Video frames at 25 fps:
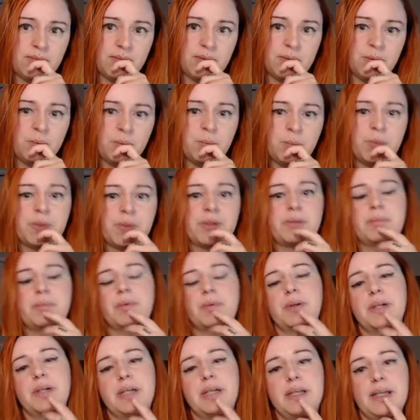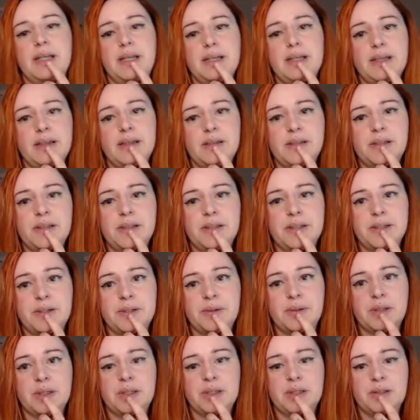Worm. Okay, that can
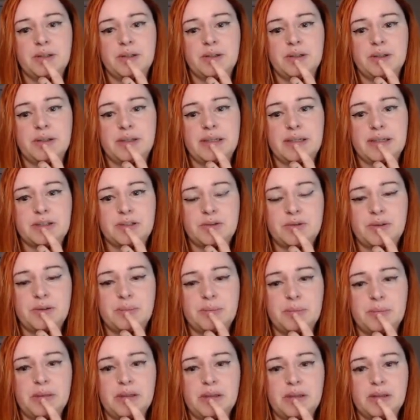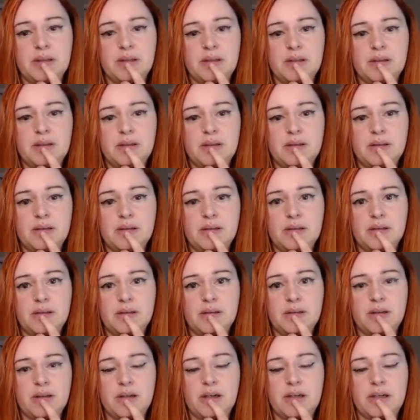clear an extra minion.
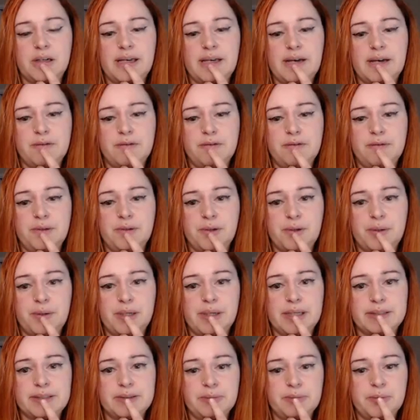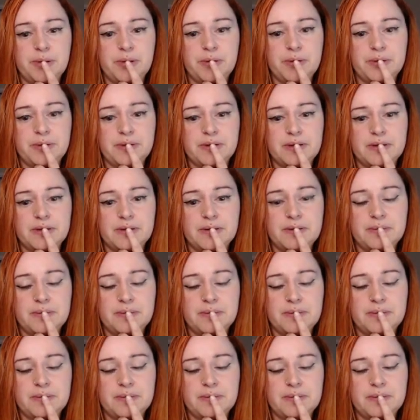Oh, they have a flurry, I suppose.